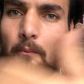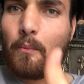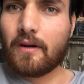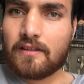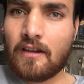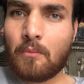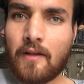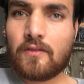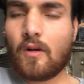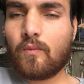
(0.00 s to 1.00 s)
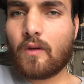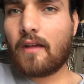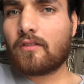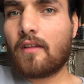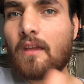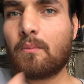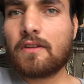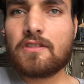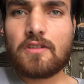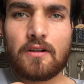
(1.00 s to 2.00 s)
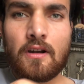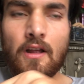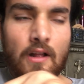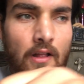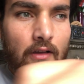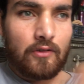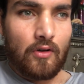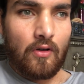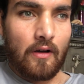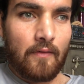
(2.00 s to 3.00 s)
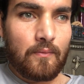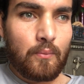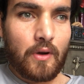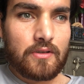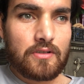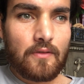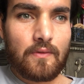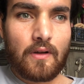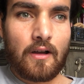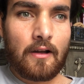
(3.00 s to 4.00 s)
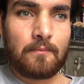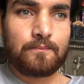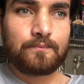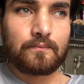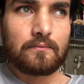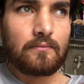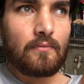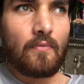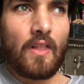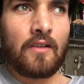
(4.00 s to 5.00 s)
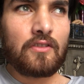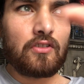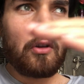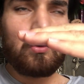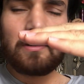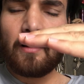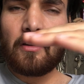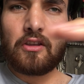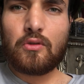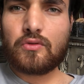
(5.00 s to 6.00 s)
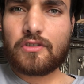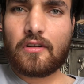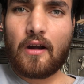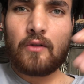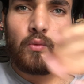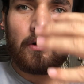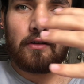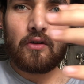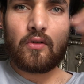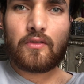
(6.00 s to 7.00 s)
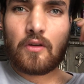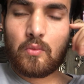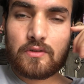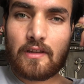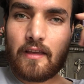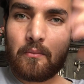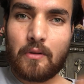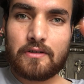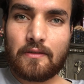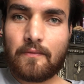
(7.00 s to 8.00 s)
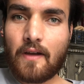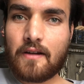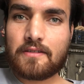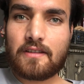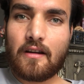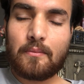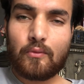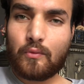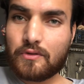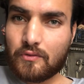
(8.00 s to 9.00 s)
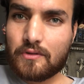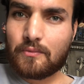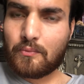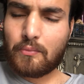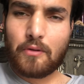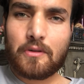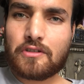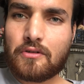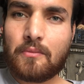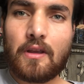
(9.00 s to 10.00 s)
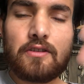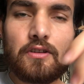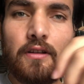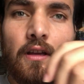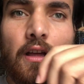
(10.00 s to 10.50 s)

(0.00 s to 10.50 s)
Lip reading: personally myself, when I saw that picture, of bunch of it was like a huge ground where there was like a bunch of fire set up, which was pretty much cremation.